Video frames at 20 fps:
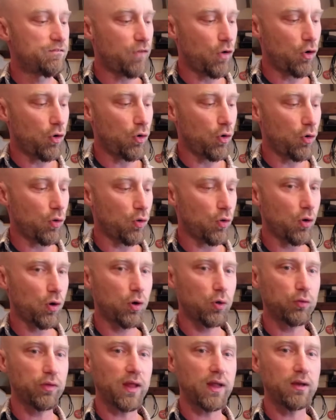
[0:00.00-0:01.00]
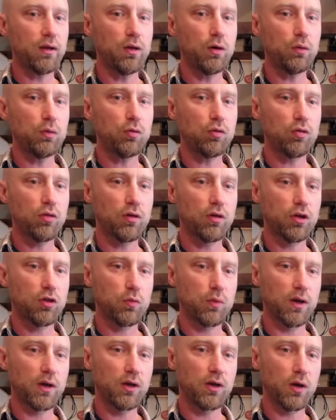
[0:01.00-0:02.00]
4. Hold that note.
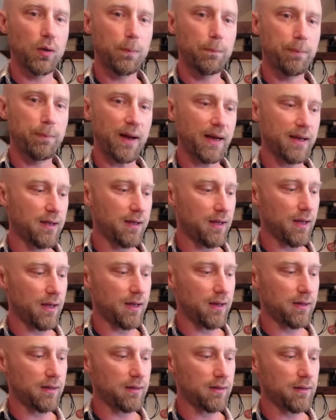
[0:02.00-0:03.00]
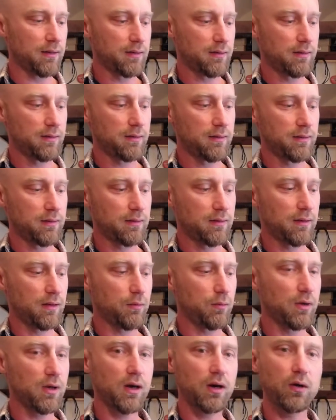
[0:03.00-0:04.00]
We're going to go back again.
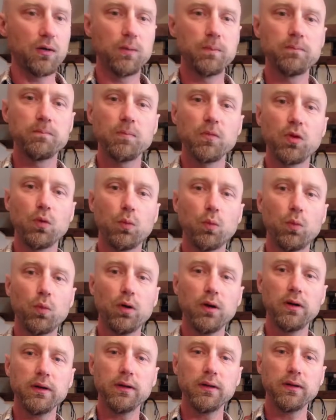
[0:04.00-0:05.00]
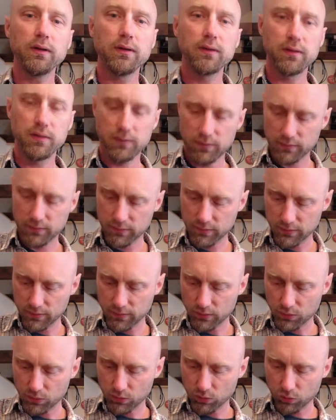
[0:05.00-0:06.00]
Here we go. 1,
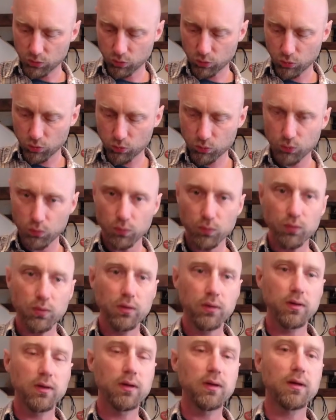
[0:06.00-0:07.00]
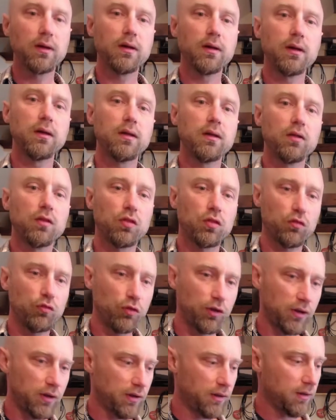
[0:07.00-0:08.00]
2,
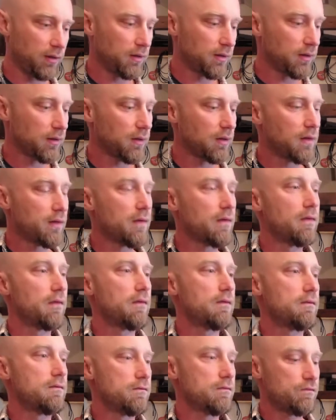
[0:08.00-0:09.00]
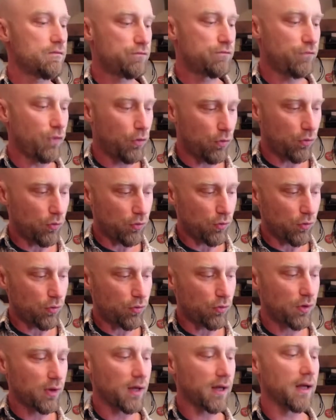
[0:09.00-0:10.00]
3,
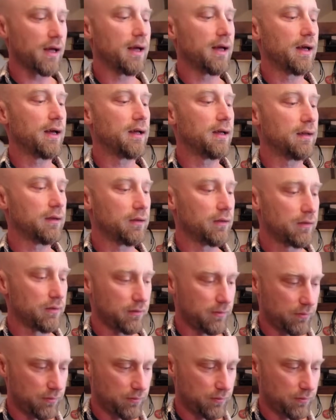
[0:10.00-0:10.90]
4. And